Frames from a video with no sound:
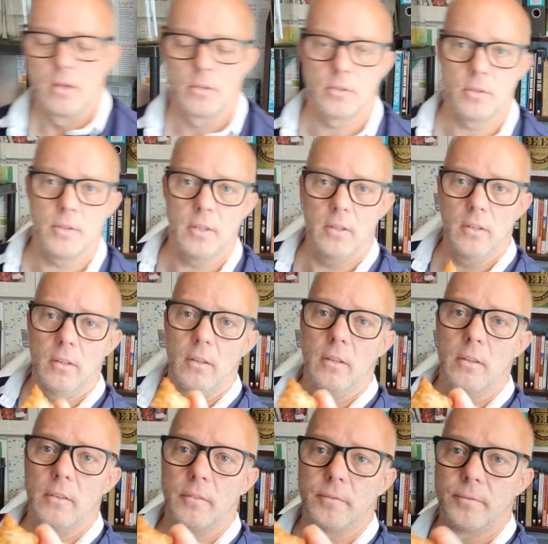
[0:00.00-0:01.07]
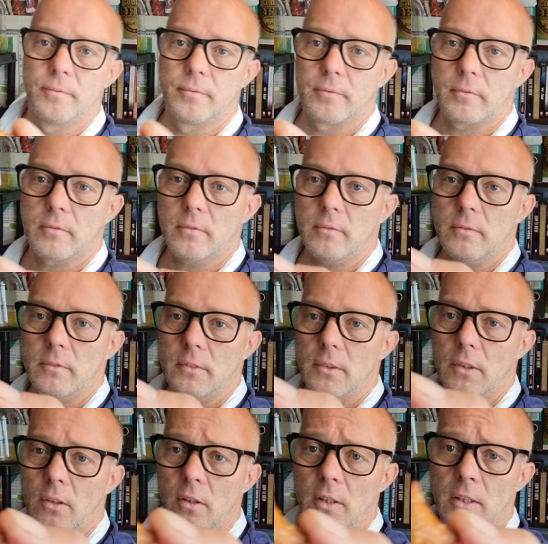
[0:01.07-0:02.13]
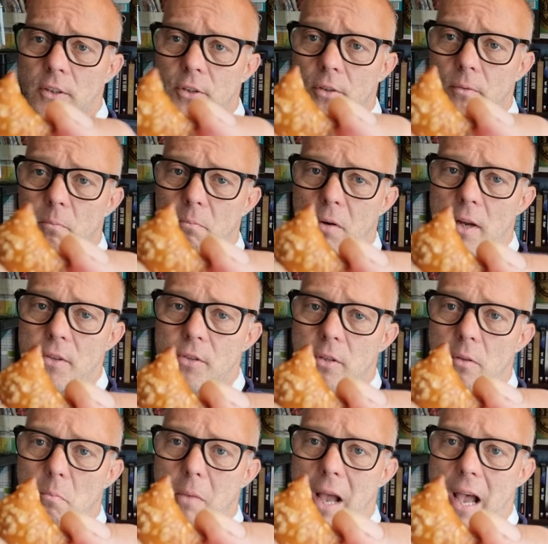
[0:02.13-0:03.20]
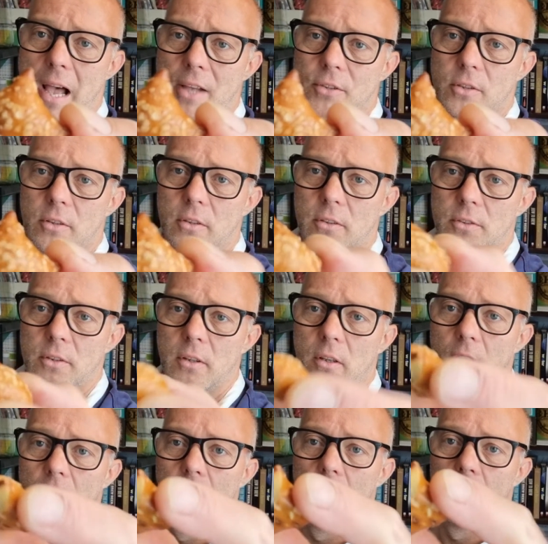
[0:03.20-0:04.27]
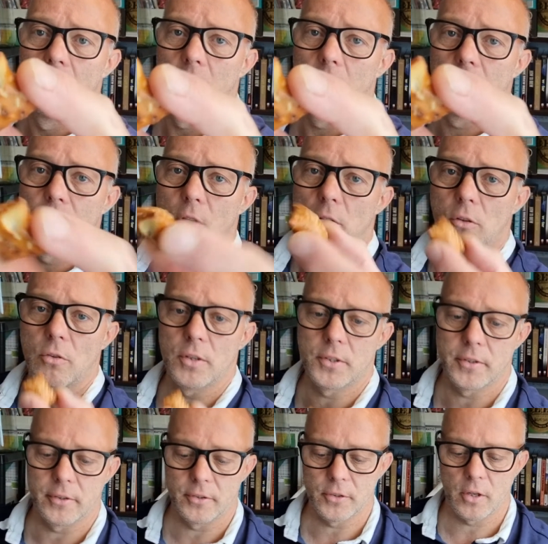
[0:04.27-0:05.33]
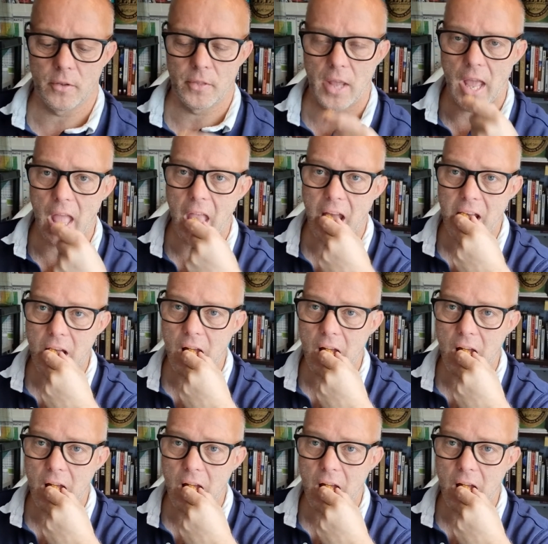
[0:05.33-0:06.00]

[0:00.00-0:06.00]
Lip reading: So the little pretzel parcels, the salt crystals on there.